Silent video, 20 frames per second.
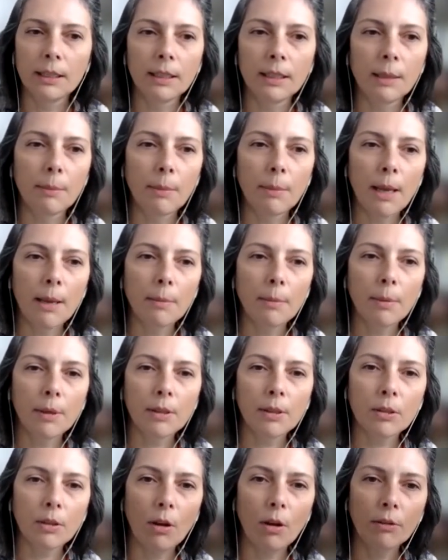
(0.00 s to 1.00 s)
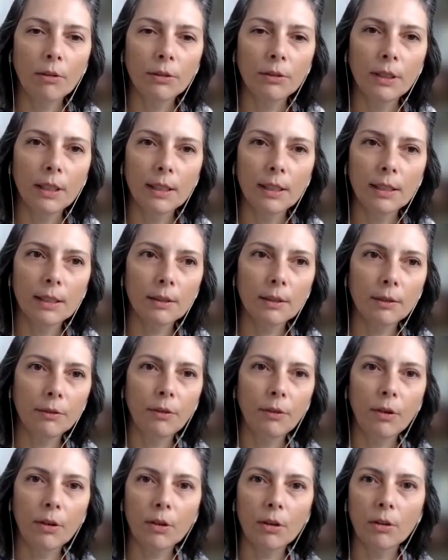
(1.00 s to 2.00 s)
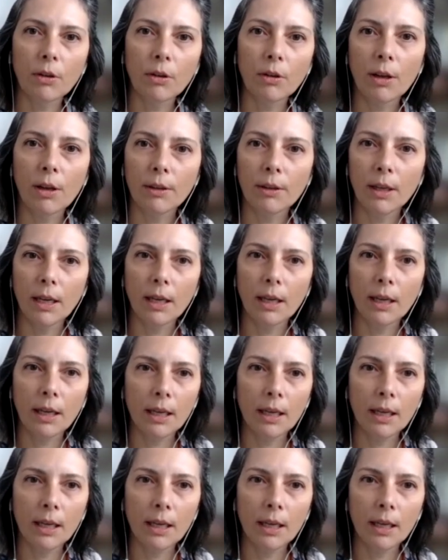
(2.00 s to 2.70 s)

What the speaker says: The members of this Voronoi